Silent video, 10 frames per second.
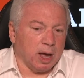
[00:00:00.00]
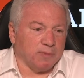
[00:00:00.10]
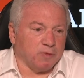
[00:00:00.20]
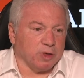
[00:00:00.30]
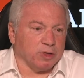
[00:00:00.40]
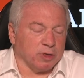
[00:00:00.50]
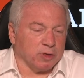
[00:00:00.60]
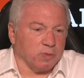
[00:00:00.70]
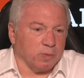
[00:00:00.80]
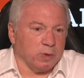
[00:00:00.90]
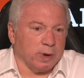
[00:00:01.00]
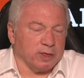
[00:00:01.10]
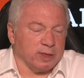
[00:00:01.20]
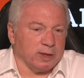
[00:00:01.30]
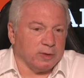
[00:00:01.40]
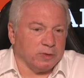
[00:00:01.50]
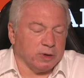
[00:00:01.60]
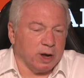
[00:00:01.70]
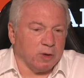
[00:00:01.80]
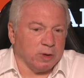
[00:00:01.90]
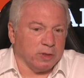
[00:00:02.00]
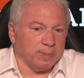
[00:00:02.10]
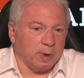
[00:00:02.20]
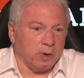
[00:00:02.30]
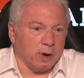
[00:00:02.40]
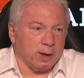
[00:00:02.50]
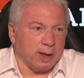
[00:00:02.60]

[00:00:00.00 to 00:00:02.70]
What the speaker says: For instance, we always need to know that the borrower